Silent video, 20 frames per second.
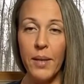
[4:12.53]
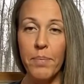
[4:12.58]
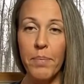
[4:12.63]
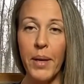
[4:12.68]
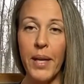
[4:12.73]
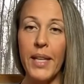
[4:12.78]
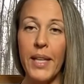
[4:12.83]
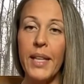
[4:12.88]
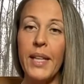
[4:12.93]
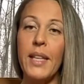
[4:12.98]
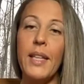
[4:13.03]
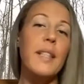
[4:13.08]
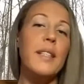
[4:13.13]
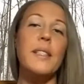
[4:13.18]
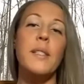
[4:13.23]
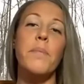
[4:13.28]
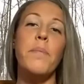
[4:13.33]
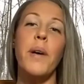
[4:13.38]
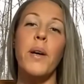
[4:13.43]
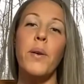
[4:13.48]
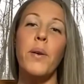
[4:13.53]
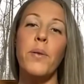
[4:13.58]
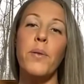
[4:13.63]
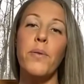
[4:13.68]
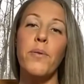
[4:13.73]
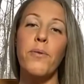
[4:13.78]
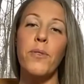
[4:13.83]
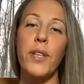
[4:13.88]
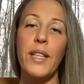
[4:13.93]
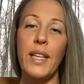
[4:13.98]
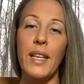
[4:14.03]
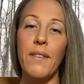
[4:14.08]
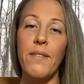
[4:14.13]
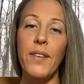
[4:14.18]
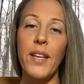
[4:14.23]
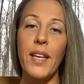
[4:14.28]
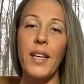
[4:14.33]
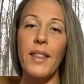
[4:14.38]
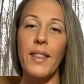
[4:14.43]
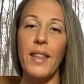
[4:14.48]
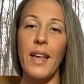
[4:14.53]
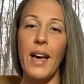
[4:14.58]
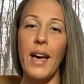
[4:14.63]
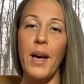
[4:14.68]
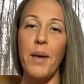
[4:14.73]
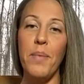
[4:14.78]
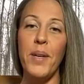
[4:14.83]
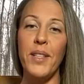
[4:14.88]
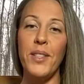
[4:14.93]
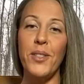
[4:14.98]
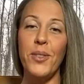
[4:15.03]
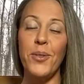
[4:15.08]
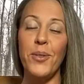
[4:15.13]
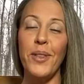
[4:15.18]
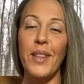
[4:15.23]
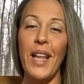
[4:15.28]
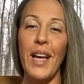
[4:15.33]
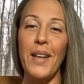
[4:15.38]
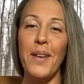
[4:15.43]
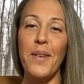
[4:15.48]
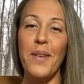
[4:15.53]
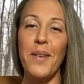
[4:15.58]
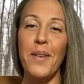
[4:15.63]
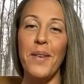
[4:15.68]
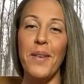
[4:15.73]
but it is about forgiving them to let